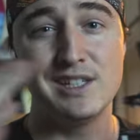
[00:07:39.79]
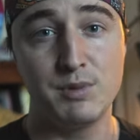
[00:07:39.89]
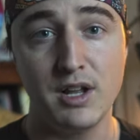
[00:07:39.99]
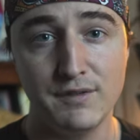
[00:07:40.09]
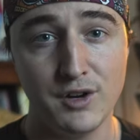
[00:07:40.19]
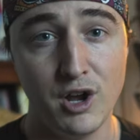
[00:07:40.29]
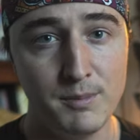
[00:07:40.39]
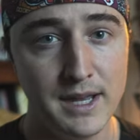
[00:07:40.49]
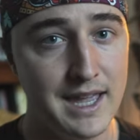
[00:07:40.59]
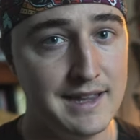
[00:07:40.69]
these probably for
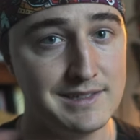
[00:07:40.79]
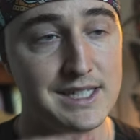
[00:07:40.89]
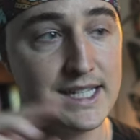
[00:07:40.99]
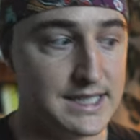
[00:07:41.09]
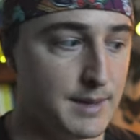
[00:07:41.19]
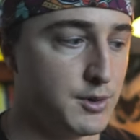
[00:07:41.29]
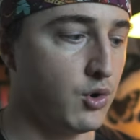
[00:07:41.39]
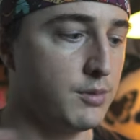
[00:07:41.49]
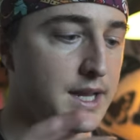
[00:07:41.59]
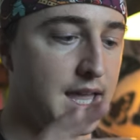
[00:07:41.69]
all my cases except
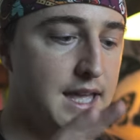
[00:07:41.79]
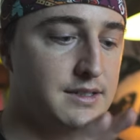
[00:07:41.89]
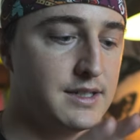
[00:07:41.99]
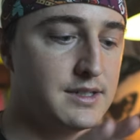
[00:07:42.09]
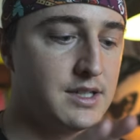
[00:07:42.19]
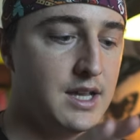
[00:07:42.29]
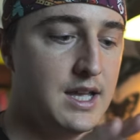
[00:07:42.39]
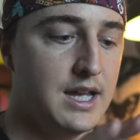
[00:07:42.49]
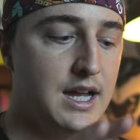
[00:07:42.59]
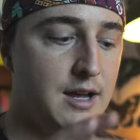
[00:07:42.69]
orbit cases.
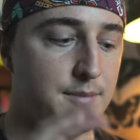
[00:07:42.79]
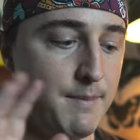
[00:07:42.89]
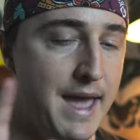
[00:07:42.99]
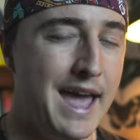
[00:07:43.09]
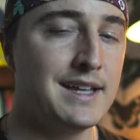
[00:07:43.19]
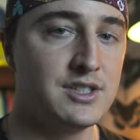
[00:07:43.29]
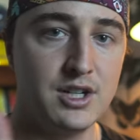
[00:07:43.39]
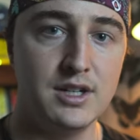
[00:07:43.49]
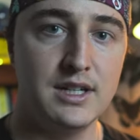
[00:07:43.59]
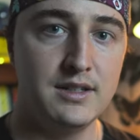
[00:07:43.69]
The mag is
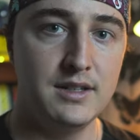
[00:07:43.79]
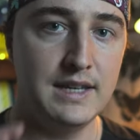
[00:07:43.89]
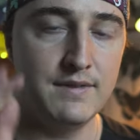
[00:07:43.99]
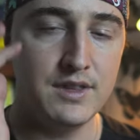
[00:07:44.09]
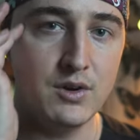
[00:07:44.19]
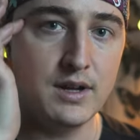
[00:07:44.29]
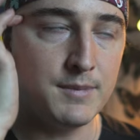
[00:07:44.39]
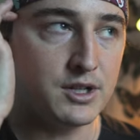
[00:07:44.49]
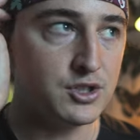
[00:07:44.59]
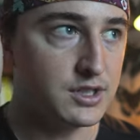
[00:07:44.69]
good, even though
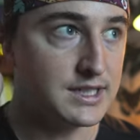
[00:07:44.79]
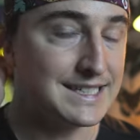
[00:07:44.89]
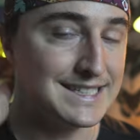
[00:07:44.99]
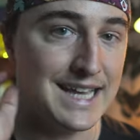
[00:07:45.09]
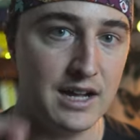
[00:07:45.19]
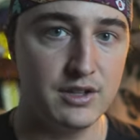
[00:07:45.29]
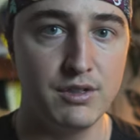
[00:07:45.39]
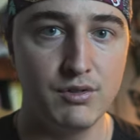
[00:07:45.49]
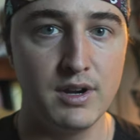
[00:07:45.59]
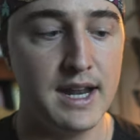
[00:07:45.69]
I'm not sure it's exactly
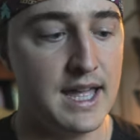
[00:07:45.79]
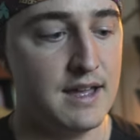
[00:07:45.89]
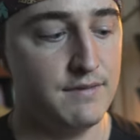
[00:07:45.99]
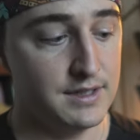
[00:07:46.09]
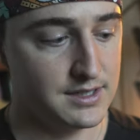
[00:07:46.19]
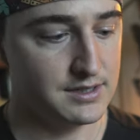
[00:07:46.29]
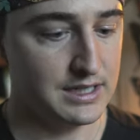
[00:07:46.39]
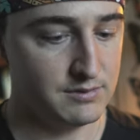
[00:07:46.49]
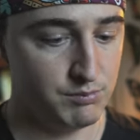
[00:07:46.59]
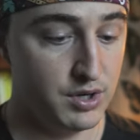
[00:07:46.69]
3.5, it's
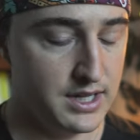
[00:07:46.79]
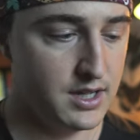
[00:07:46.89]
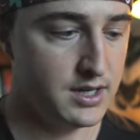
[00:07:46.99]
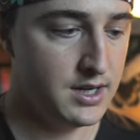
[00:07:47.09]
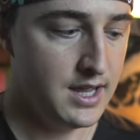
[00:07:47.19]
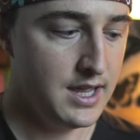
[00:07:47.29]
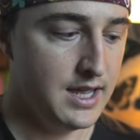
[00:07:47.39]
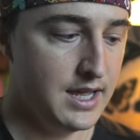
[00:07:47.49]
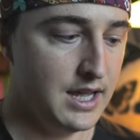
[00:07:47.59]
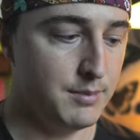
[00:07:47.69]
pretty good
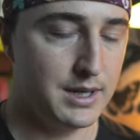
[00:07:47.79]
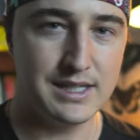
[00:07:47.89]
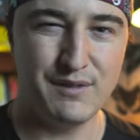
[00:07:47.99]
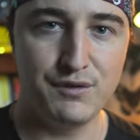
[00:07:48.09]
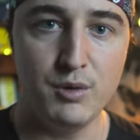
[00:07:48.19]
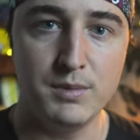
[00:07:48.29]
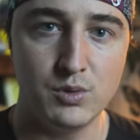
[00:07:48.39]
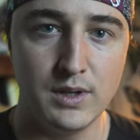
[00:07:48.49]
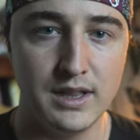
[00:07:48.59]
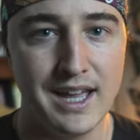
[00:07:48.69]
because I float
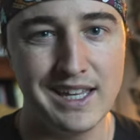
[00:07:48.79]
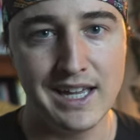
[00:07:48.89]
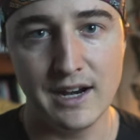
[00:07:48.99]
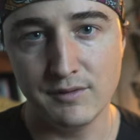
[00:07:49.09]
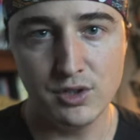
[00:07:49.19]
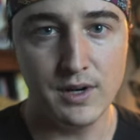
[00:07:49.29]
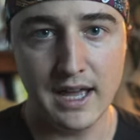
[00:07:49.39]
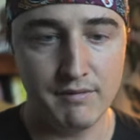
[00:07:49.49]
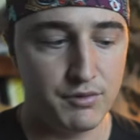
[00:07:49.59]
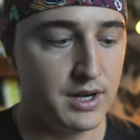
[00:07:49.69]
between liking kind of
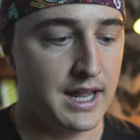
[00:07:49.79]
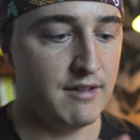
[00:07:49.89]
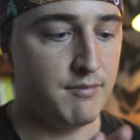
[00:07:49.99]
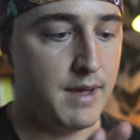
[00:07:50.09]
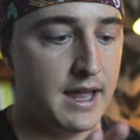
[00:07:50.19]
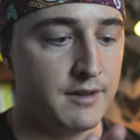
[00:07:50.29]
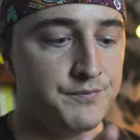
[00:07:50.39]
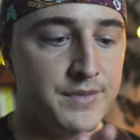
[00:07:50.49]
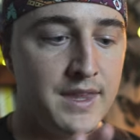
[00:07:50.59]
2.5, 3.5 mag.